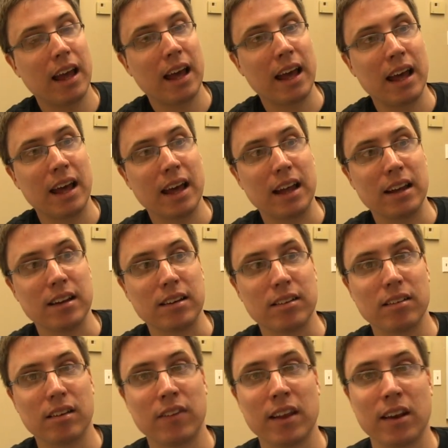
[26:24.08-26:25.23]
and
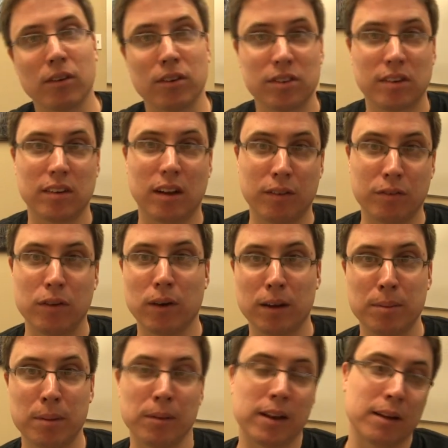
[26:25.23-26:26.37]
then there was a few
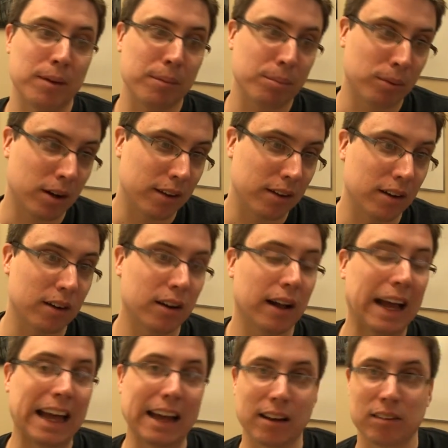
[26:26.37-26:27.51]
other people like my brother
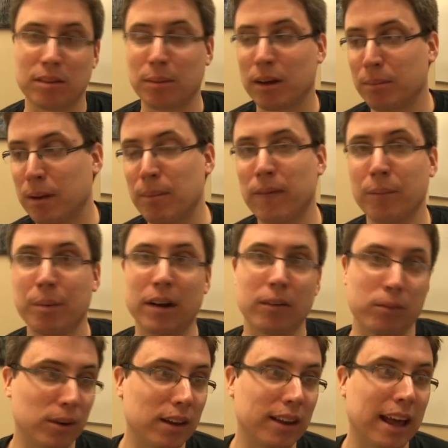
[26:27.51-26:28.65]
and some other people,
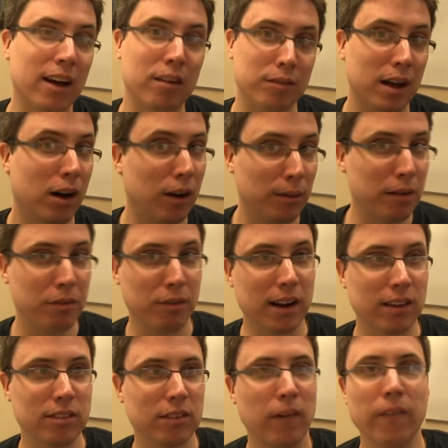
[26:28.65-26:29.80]
but really out of all my
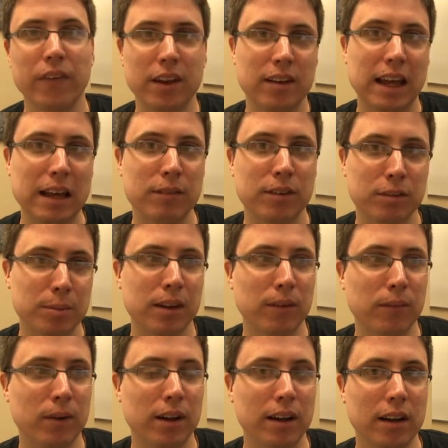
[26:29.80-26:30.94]
friends, only Dave has been the
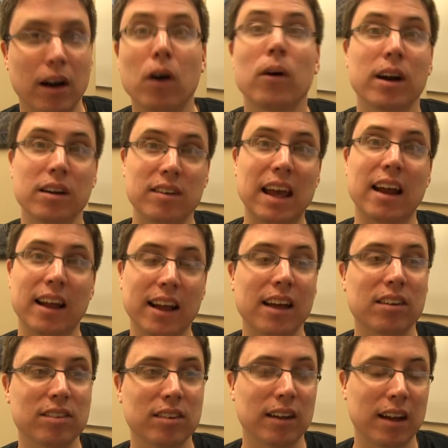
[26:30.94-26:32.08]
one, or and Dan, I
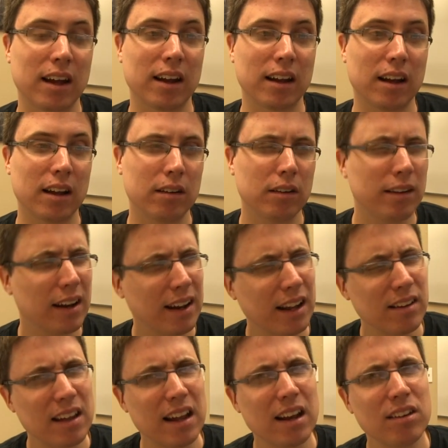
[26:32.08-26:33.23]
guess I kind of got, did I
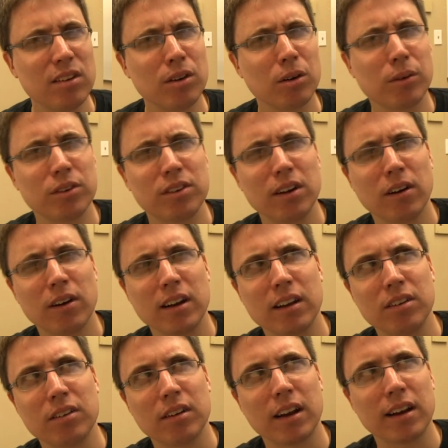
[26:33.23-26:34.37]
get Dan into it or was he already
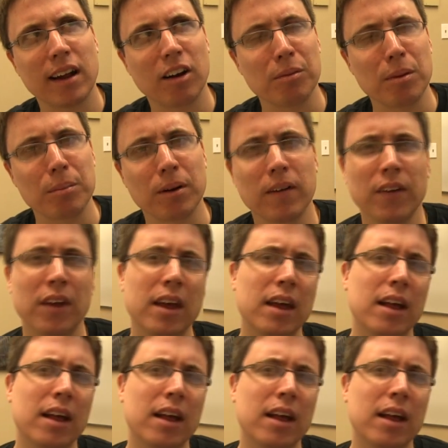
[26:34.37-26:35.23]
into it? I can't remember.